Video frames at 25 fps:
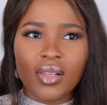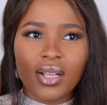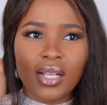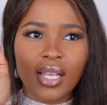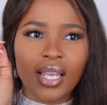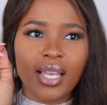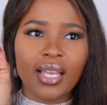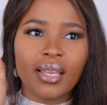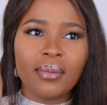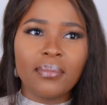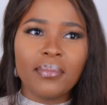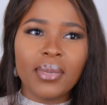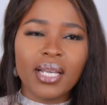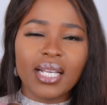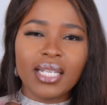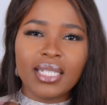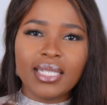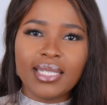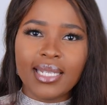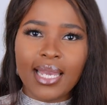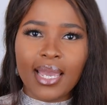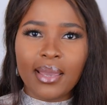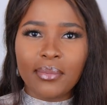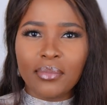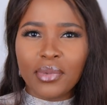like
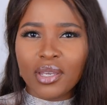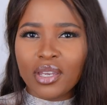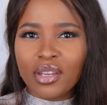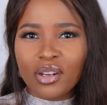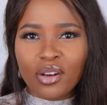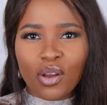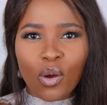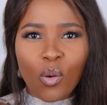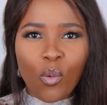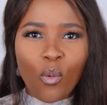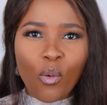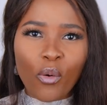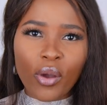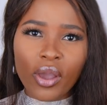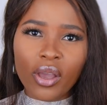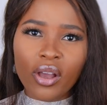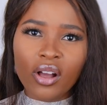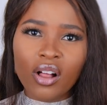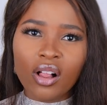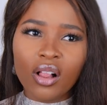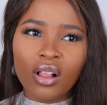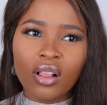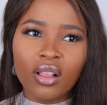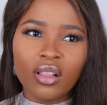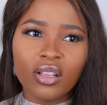macadamia
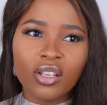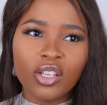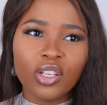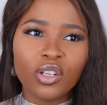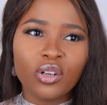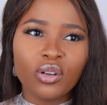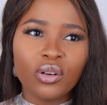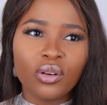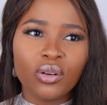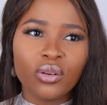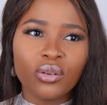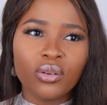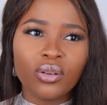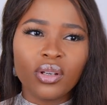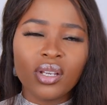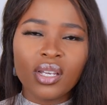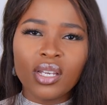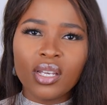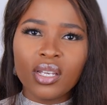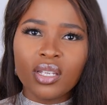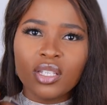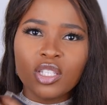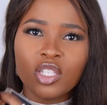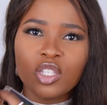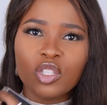oil, you know,
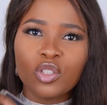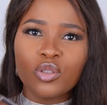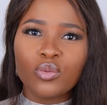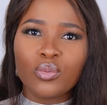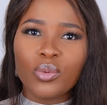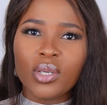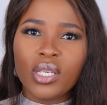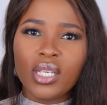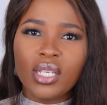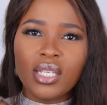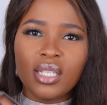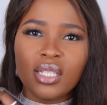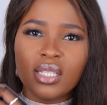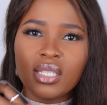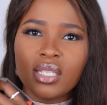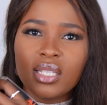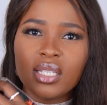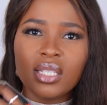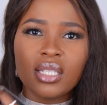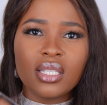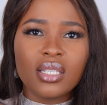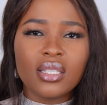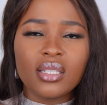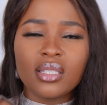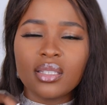sweet
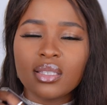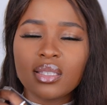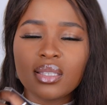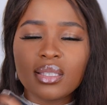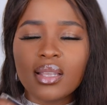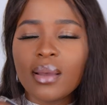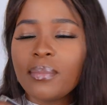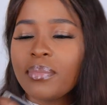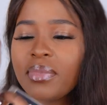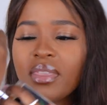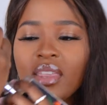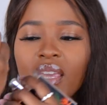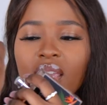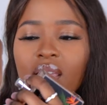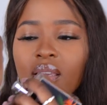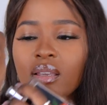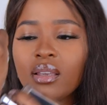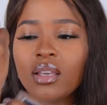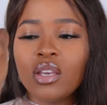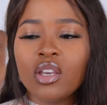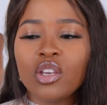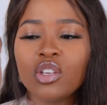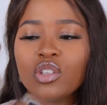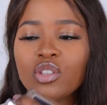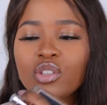something.
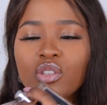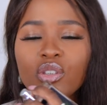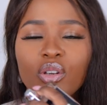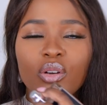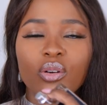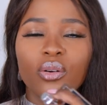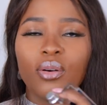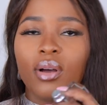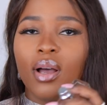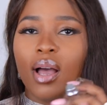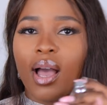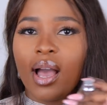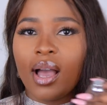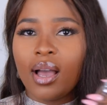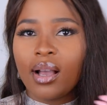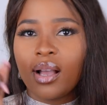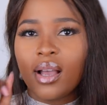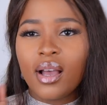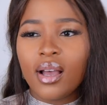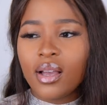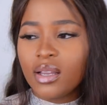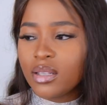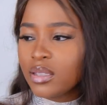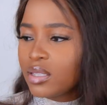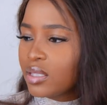So I
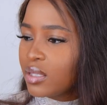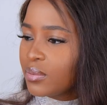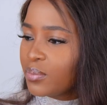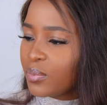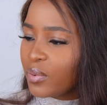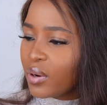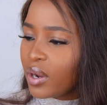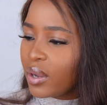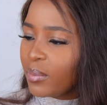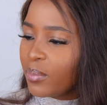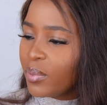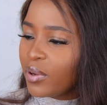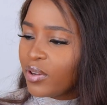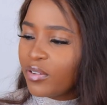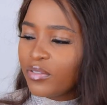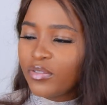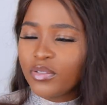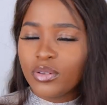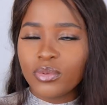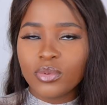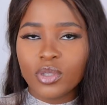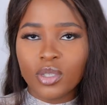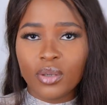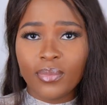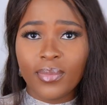can't spray
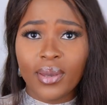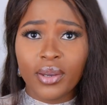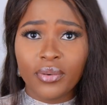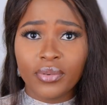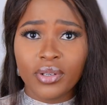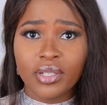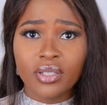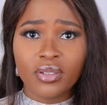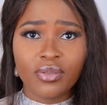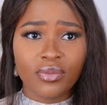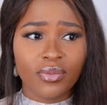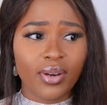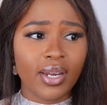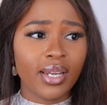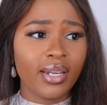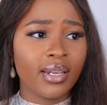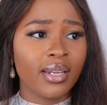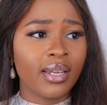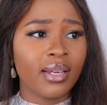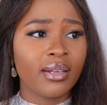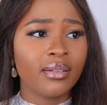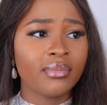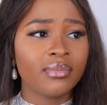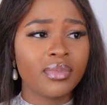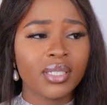perfumes on my wrist right
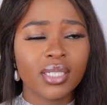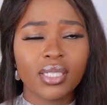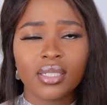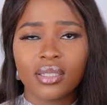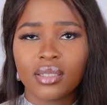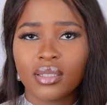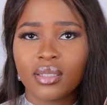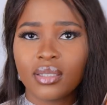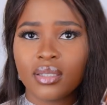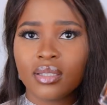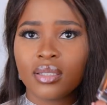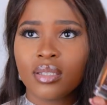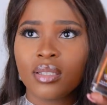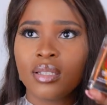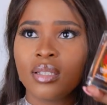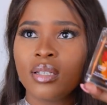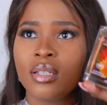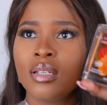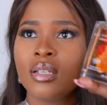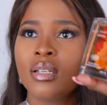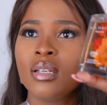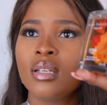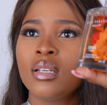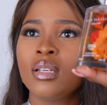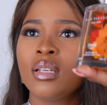now because
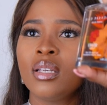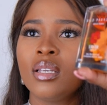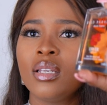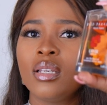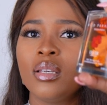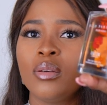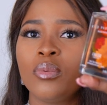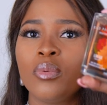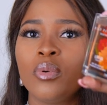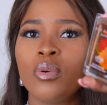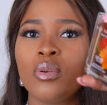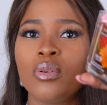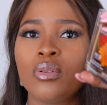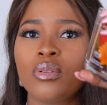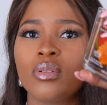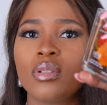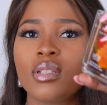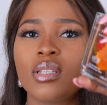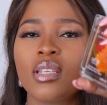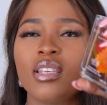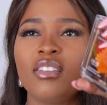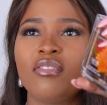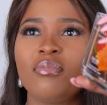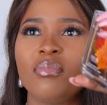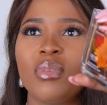it
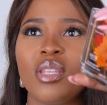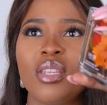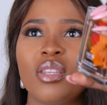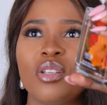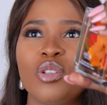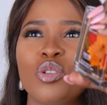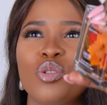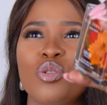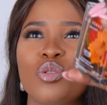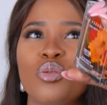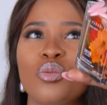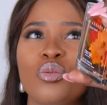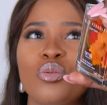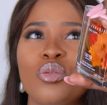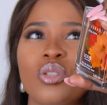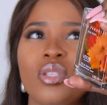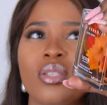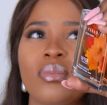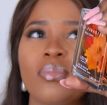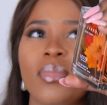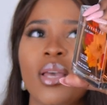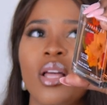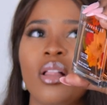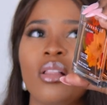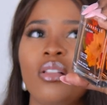won't give me the true
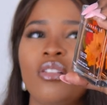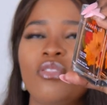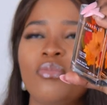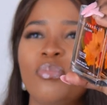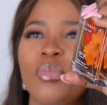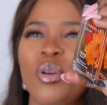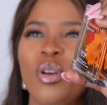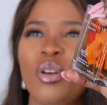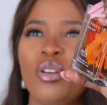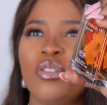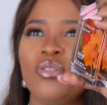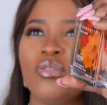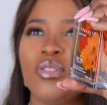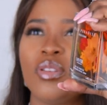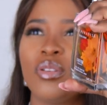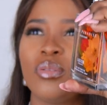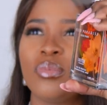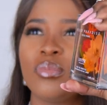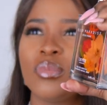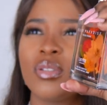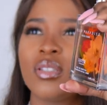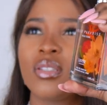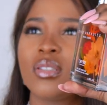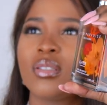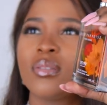smell of
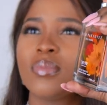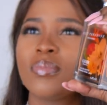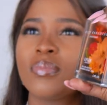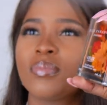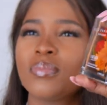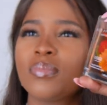perfumes.